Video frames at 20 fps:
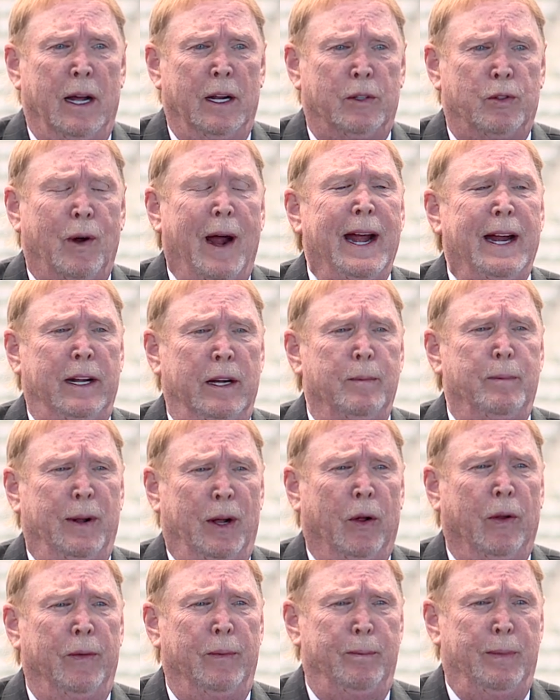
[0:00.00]
trying to
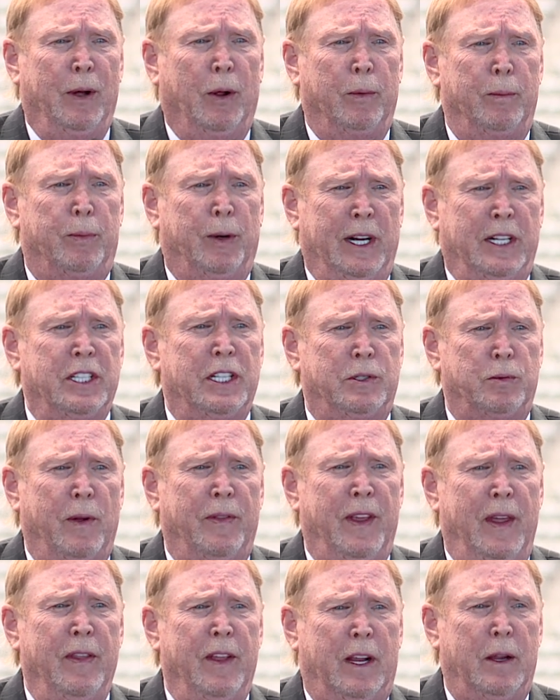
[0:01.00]
build bridges
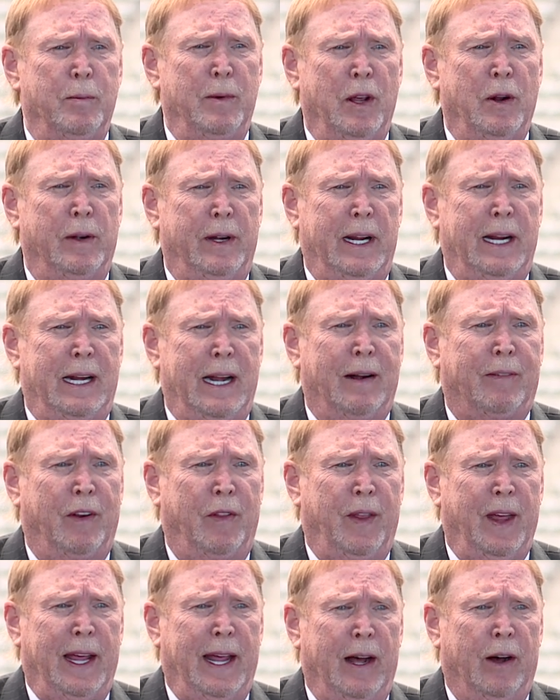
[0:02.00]
within the community and
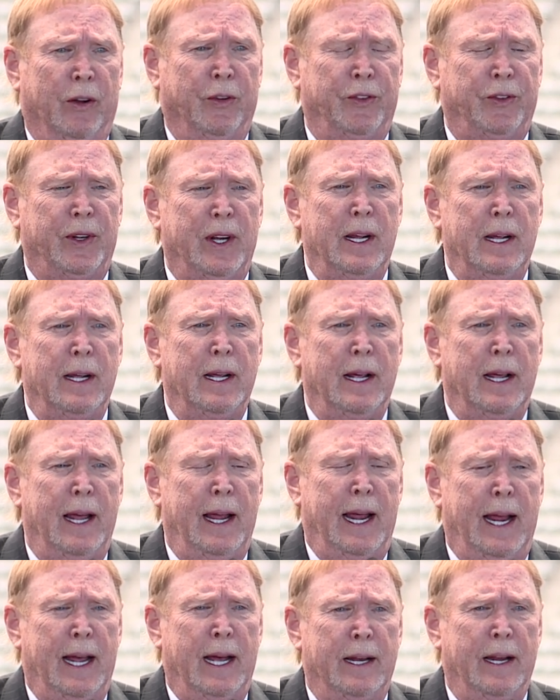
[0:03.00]
everything else.
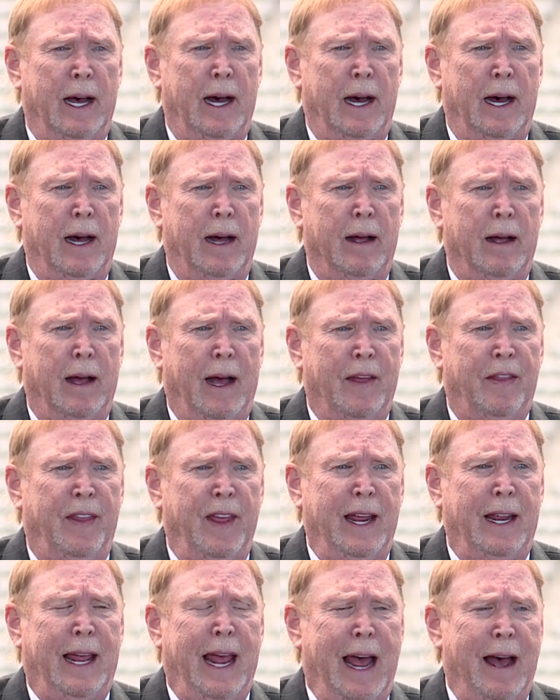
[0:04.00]
And I
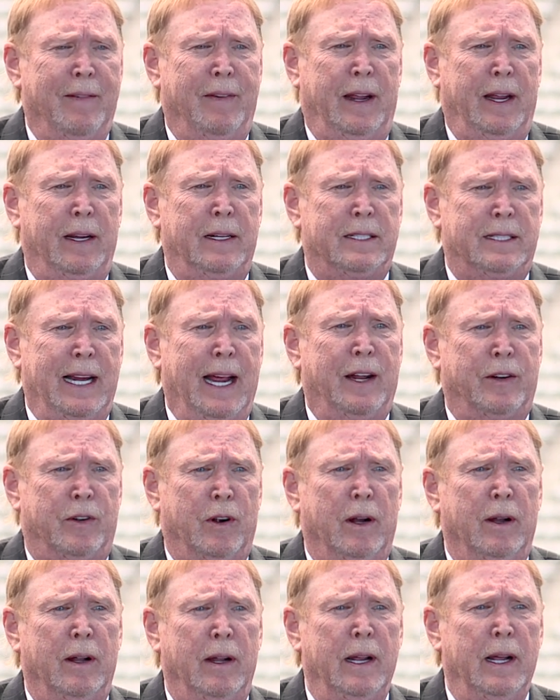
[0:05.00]
think having
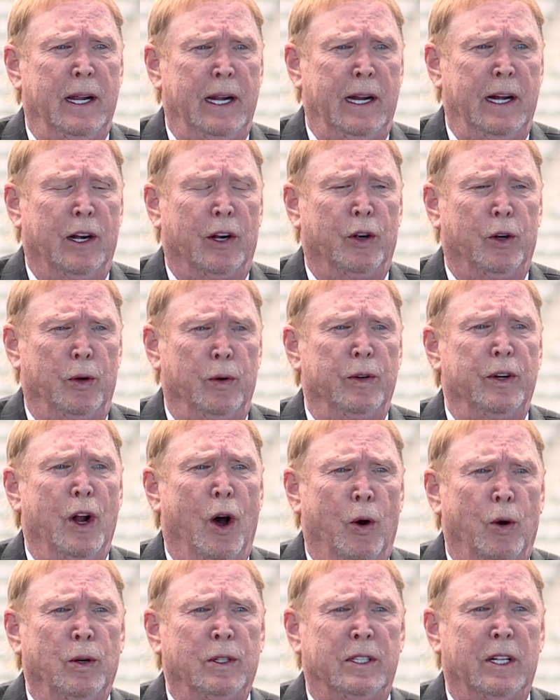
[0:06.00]
Sandra here, who
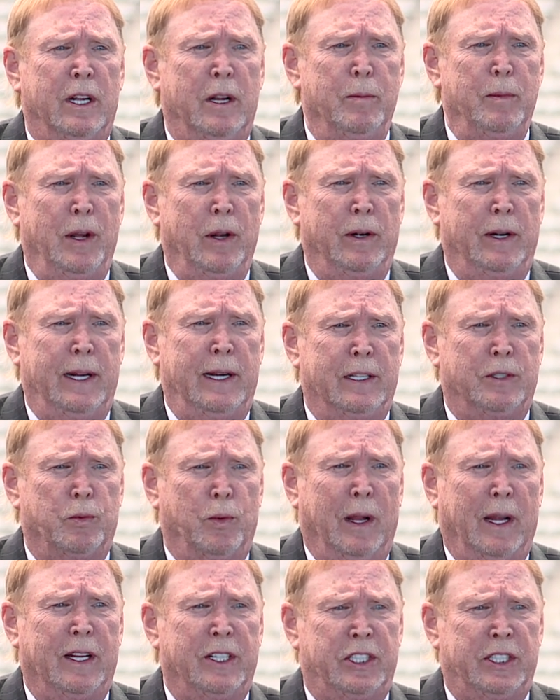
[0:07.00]
knows the community as
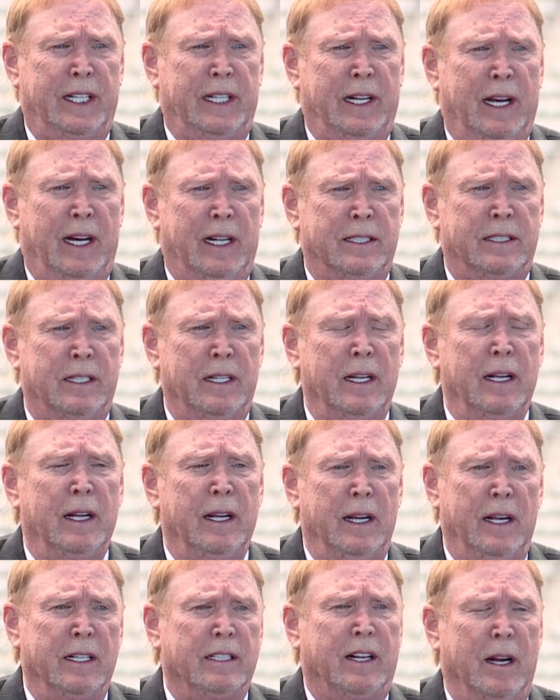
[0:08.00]
well as she
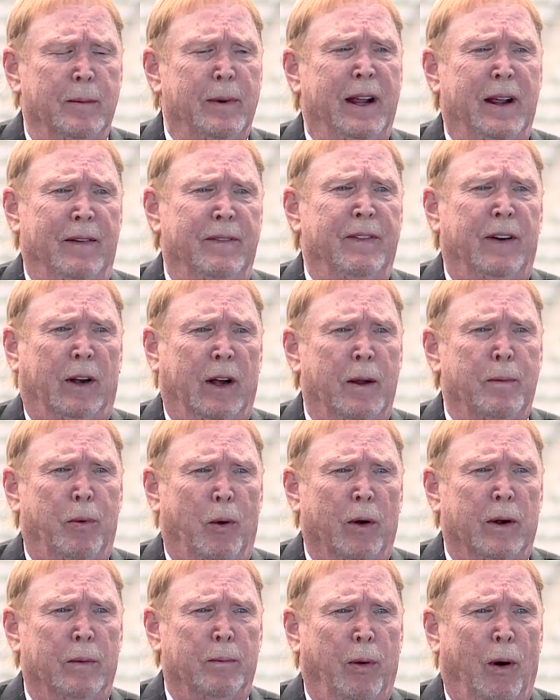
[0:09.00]
does, is going to be a very
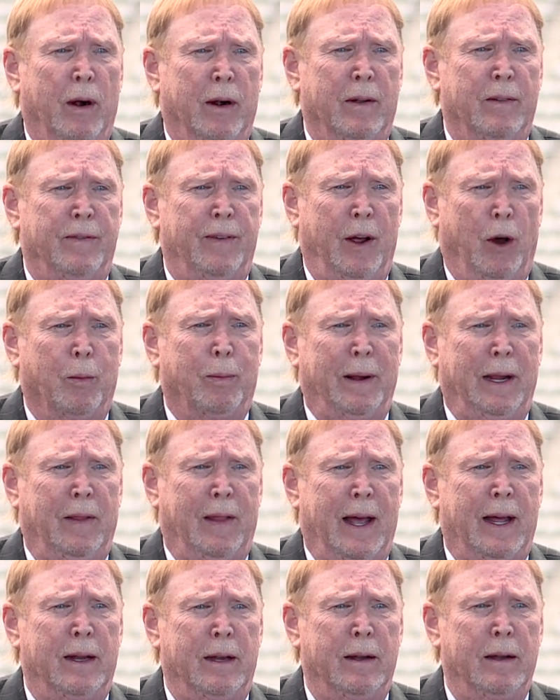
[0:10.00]
important part of helping
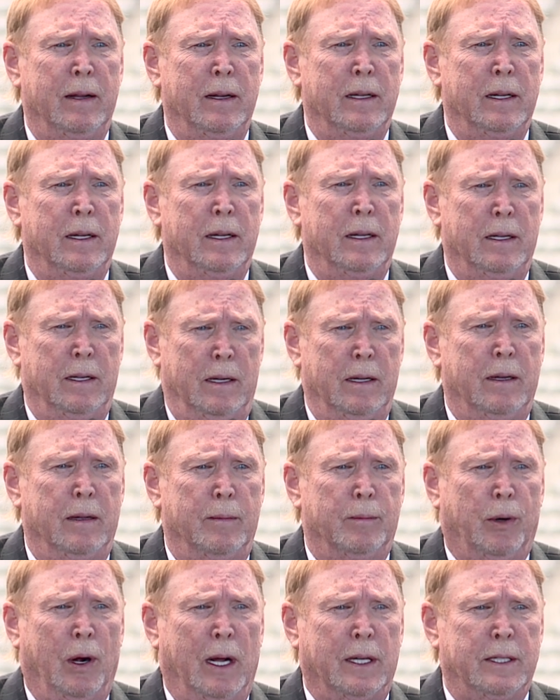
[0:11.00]
that
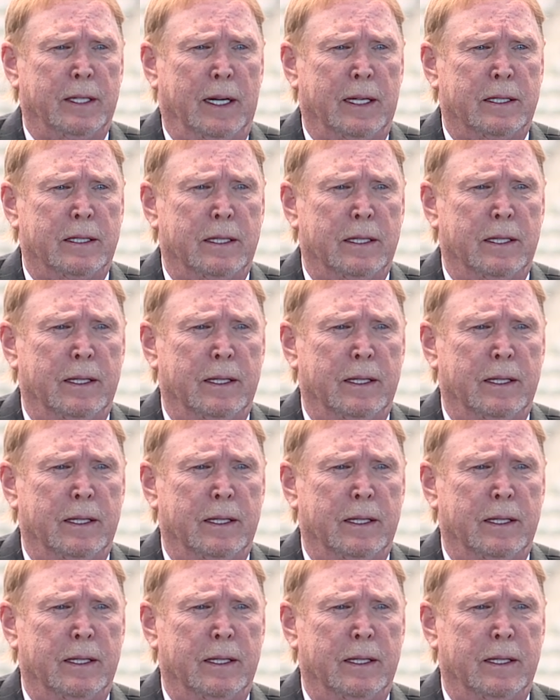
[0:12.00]
process.